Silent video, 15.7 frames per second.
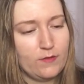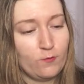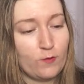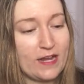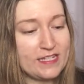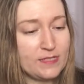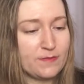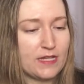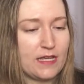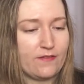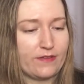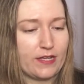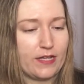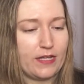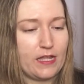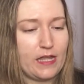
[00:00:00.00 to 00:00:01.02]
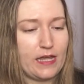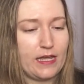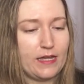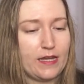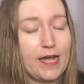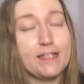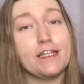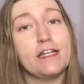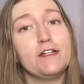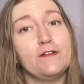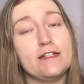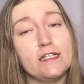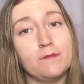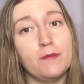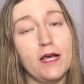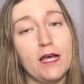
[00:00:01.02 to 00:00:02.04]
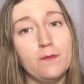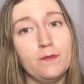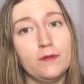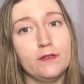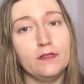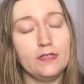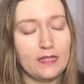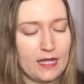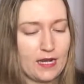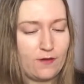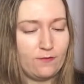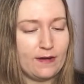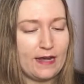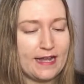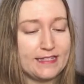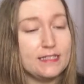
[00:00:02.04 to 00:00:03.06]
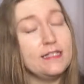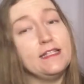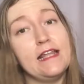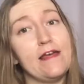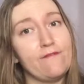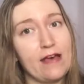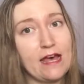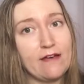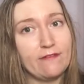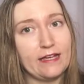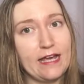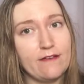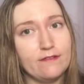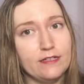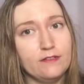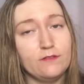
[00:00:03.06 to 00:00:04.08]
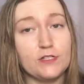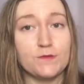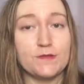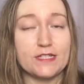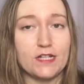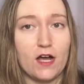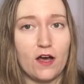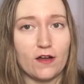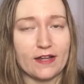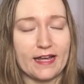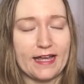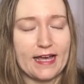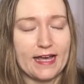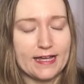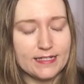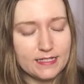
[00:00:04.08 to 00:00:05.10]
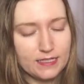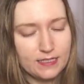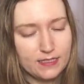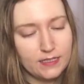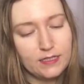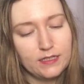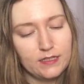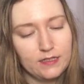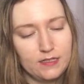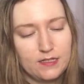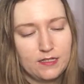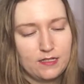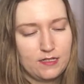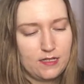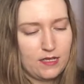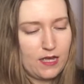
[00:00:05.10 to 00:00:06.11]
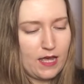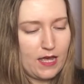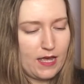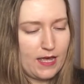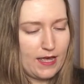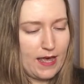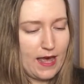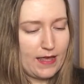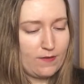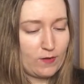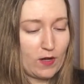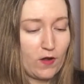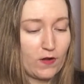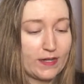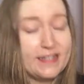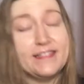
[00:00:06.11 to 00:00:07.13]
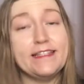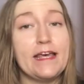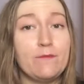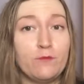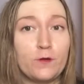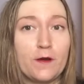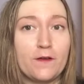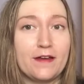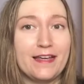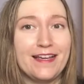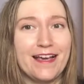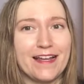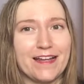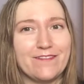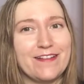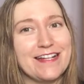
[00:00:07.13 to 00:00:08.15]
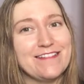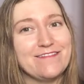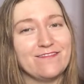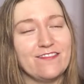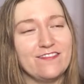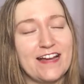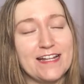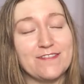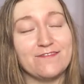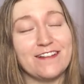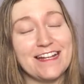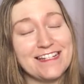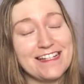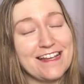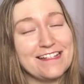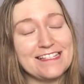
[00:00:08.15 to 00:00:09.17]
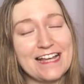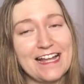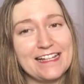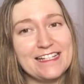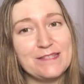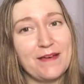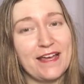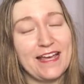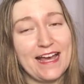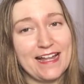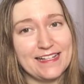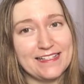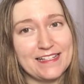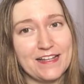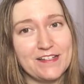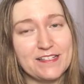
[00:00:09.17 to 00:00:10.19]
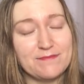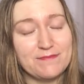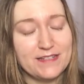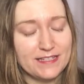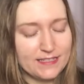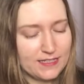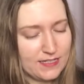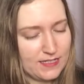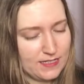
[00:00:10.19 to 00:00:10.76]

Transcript: Random Cover Colour, I generated Purple and I read Never Have I Ever, which was an arc I had. Uh, I got Contemporary and I read, read Radio Silence by Alice Oseman.